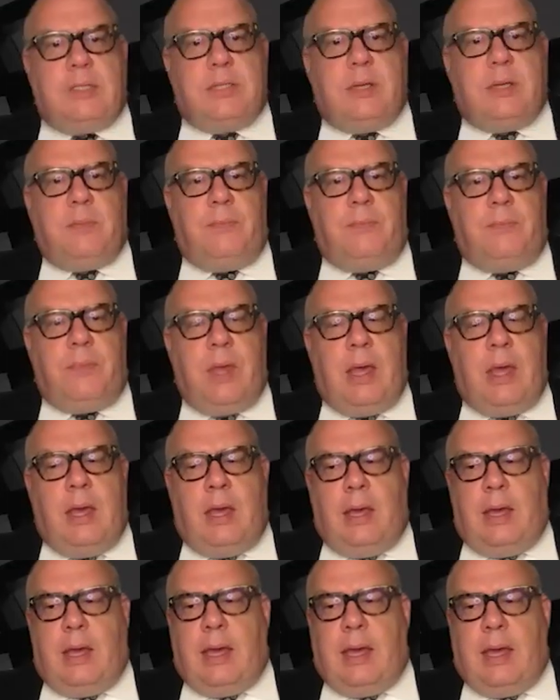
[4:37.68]
way
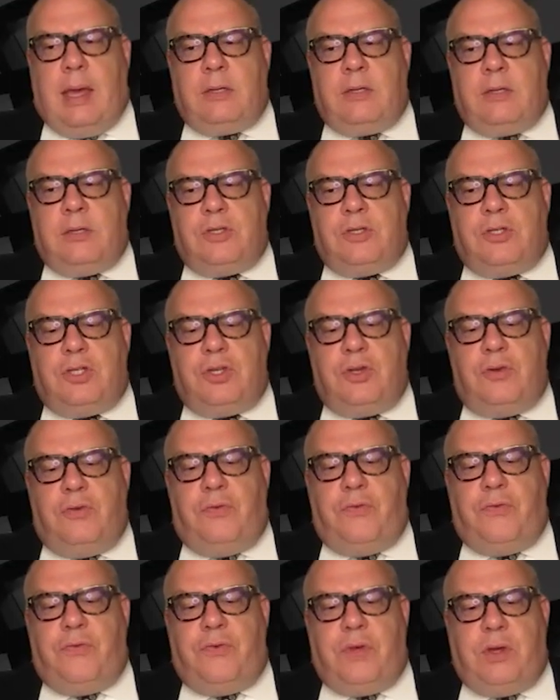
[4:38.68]
you were
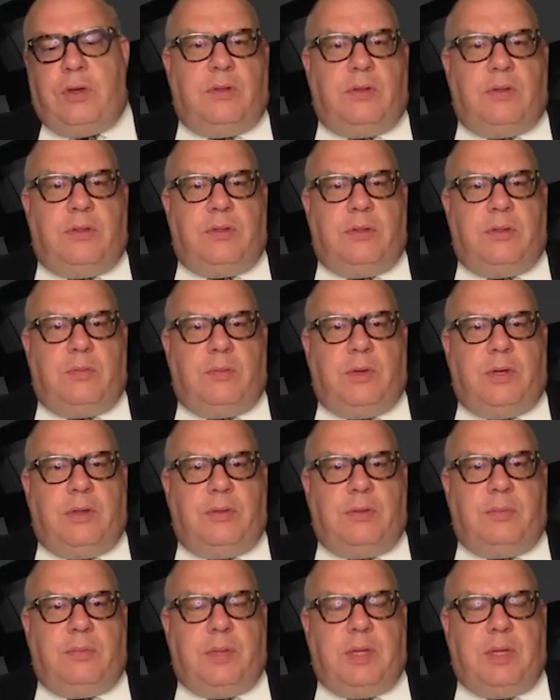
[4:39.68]
engaging
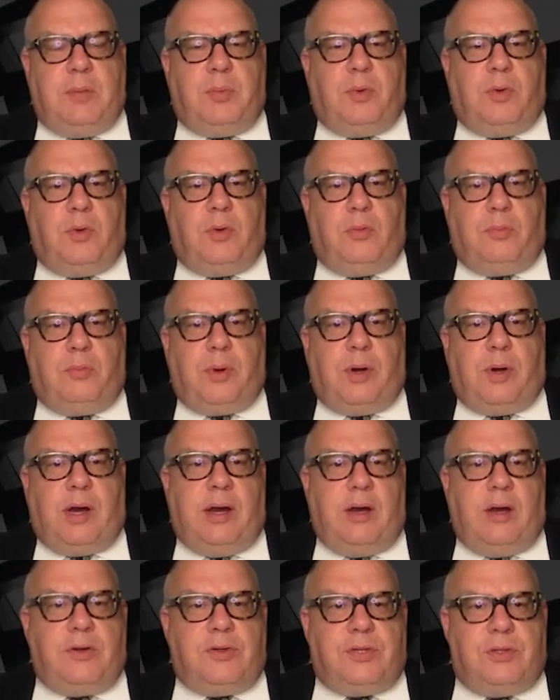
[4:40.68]
with people
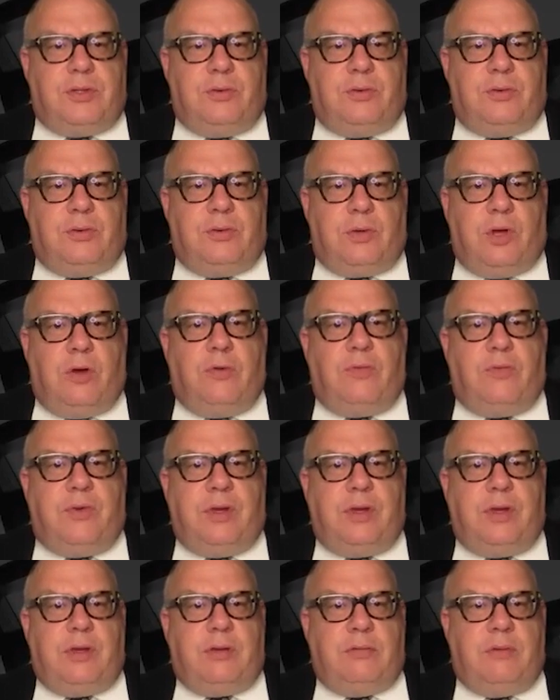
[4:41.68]
prior to
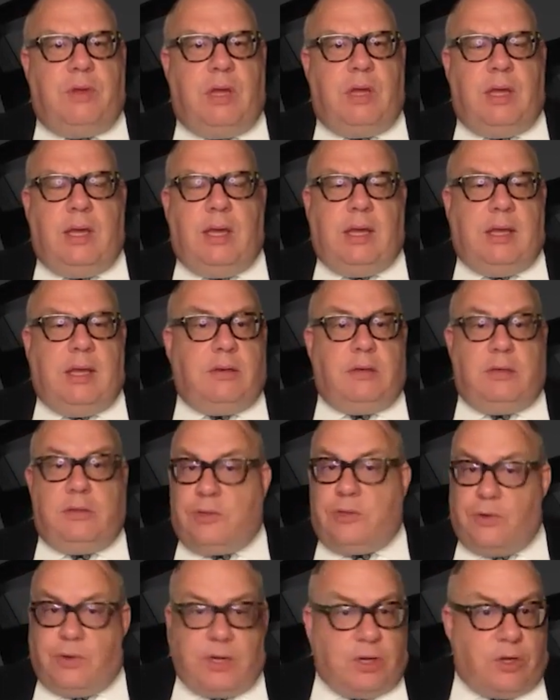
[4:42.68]
COVID and
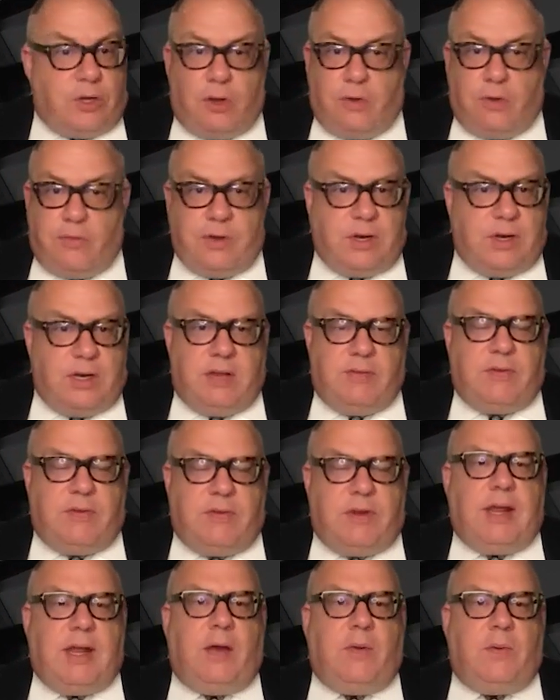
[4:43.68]
during COVID and even
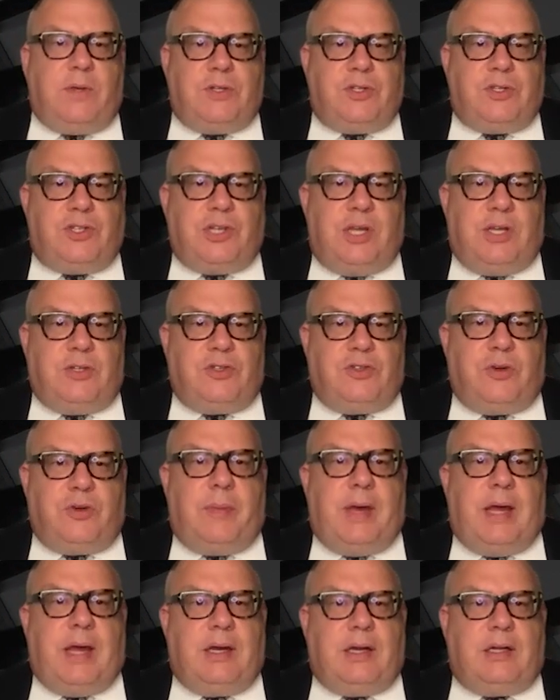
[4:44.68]
now has changed
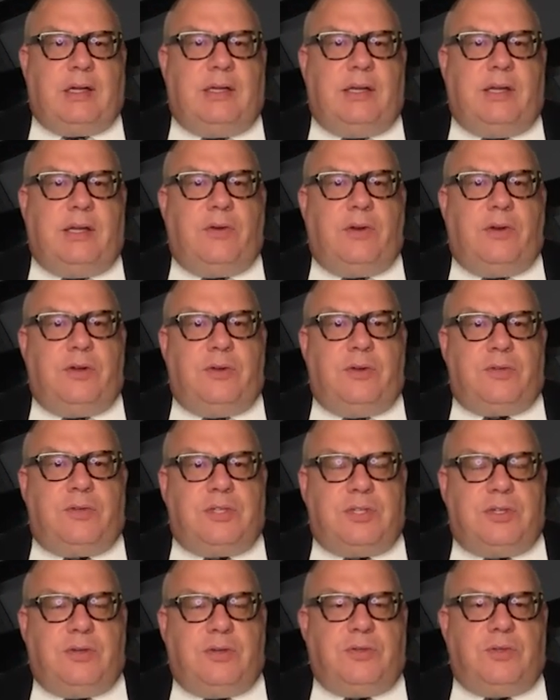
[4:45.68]
dramatically, or are you
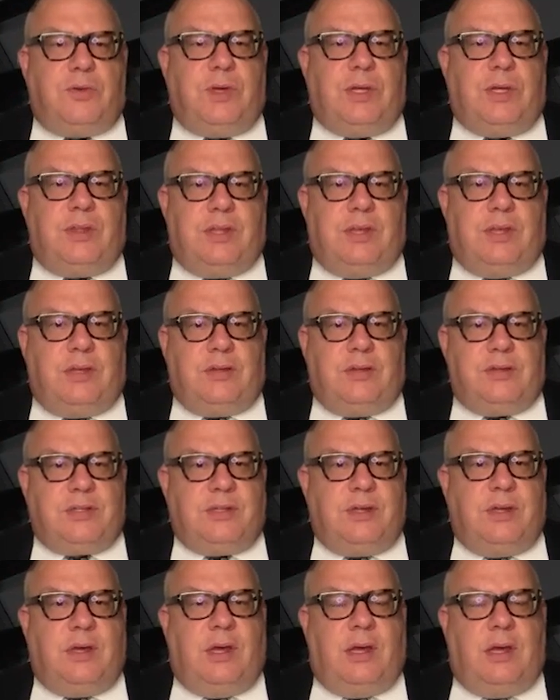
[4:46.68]
still doing
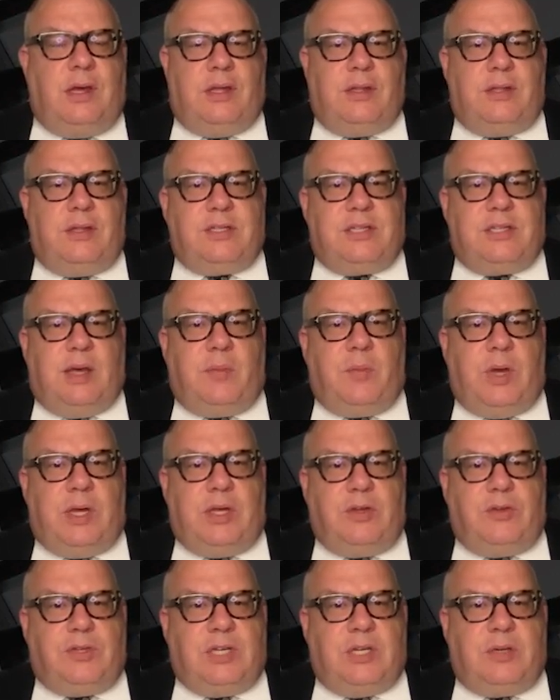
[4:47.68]
things the same way
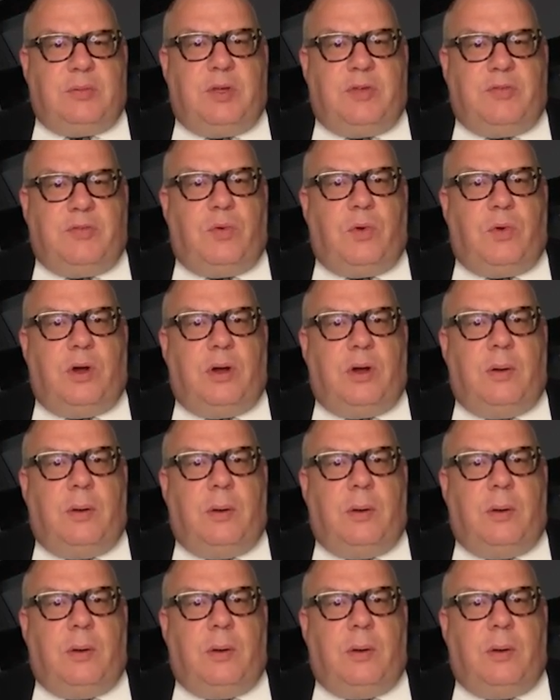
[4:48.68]
you did before?